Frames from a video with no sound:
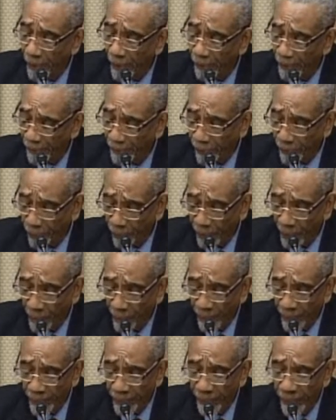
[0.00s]

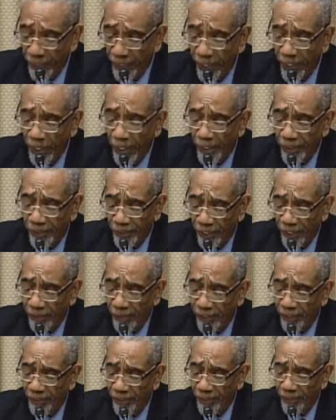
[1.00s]
disagreements, such
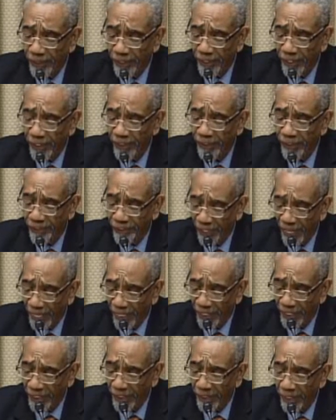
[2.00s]
as in
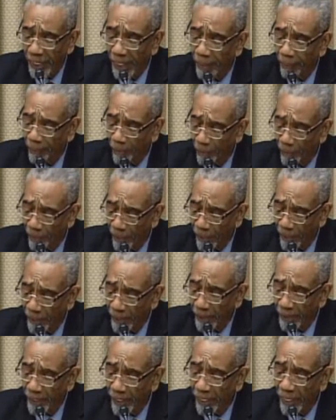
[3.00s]
siting and
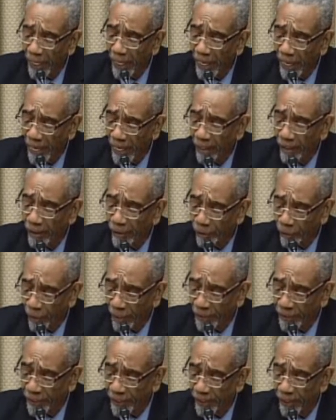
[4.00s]
permitting and
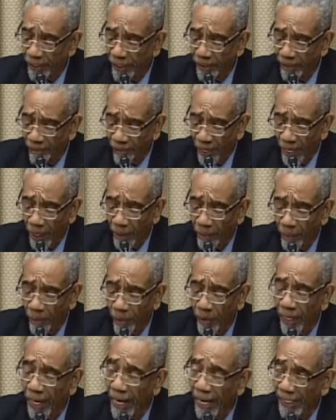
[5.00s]
addressing the
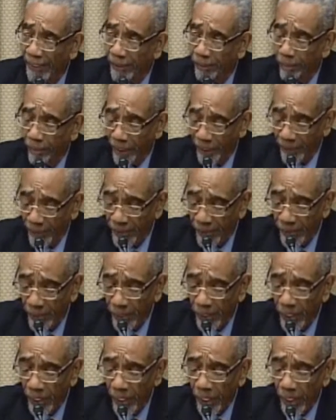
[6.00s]
environmental aspect
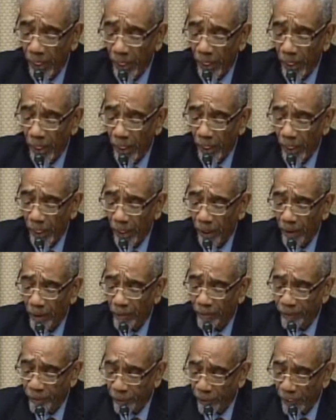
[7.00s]

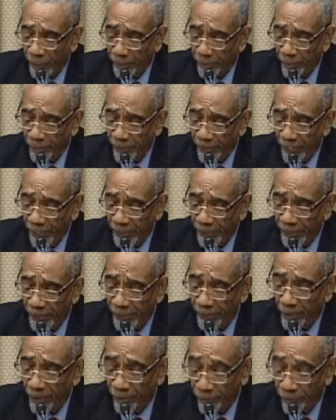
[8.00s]
of transmission,